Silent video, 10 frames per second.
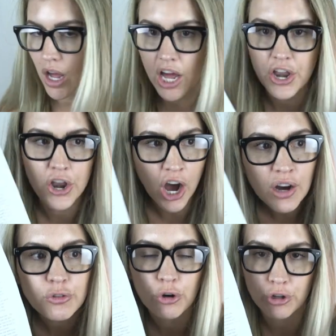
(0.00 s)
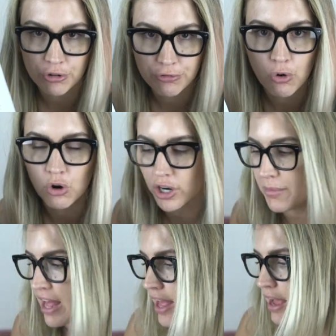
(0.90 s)
a novel
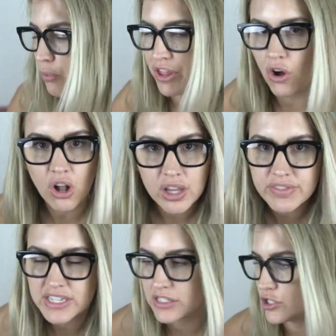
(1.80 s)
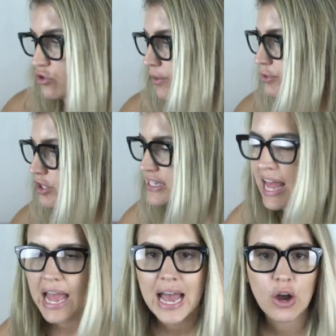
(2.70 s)
form with all of these descriptors
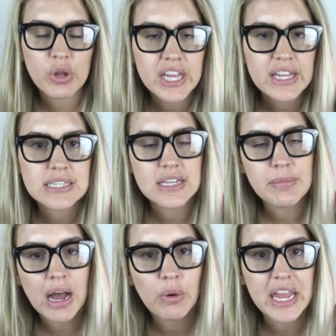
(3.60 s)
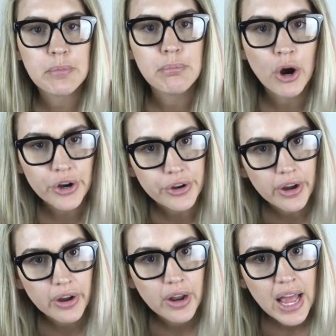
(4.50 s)
how he is somehow a
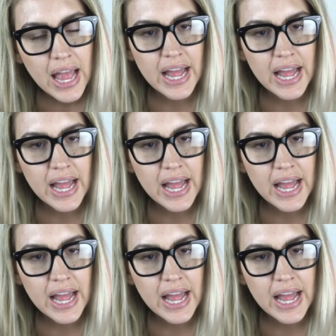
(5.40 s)
martyr